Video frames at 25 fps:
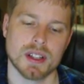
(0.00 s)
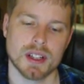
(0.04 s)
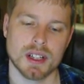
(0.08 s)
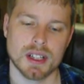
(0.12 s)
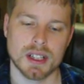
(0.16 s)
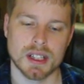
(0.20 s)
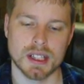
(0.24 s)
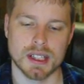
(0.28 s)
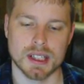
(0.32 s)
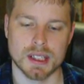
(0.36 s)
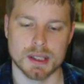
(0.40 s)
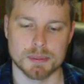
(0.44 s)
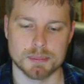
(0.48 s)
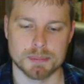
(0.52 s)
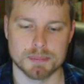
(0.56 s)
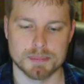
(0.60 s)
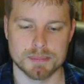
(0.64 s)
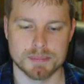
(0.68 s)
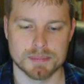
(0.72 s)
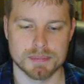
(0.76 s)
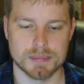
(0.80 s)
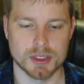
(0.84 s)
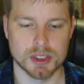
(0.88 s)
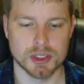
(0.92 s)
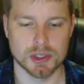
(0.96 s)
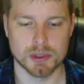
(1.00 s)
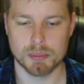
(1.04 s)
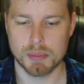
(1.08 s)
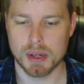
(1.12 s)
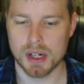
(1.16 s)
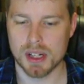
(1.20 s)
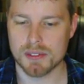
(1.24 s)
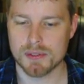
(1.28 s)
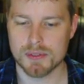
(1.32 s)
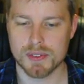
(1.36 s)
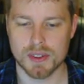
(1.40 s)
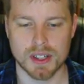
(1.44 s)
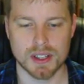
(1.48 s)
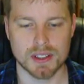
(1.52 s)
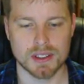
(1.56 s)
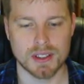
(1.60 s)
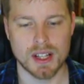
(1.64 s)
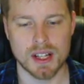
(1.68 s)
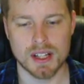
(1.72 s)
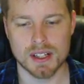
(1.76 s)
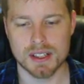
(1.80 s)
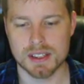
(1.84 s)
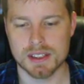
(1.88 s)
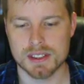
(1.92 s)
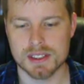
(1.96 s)
Um, you can modify a
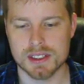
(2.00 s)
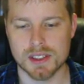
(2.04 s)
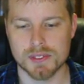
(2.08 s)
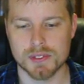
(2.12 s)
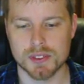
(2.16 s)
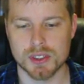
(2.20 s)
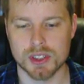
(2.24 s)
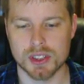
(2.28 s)
lot of the stuff.